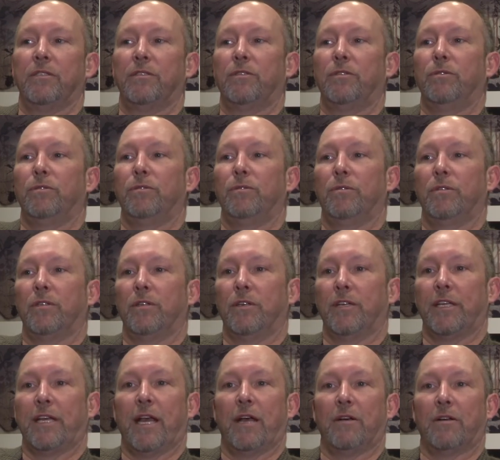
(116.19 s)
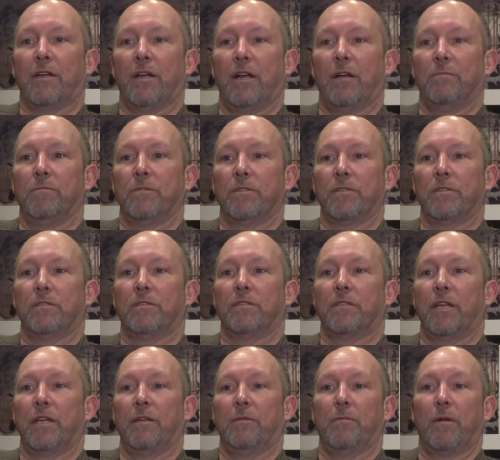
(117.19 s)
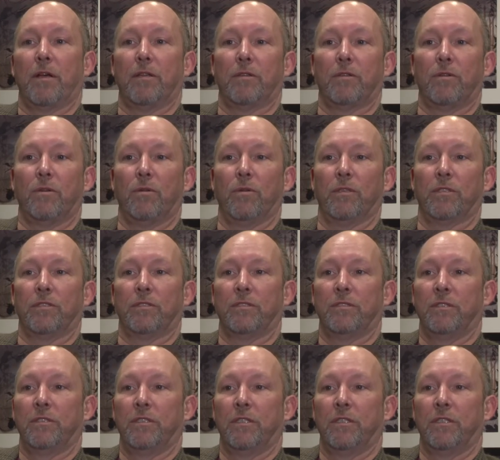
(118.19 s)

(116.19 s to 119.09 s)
to learning outcomes stated by the course.